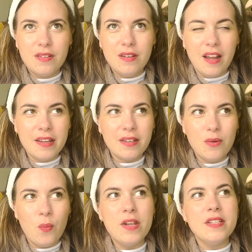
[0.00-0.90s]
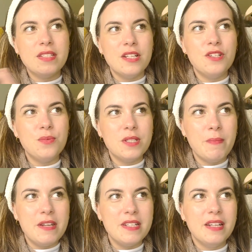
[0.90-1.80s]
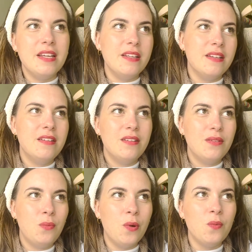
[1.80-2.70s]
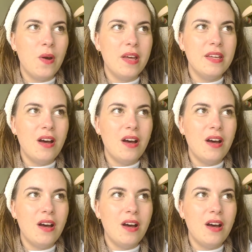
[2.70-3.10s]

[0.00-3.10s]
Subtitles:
like, when a stitch was meant to lean one way,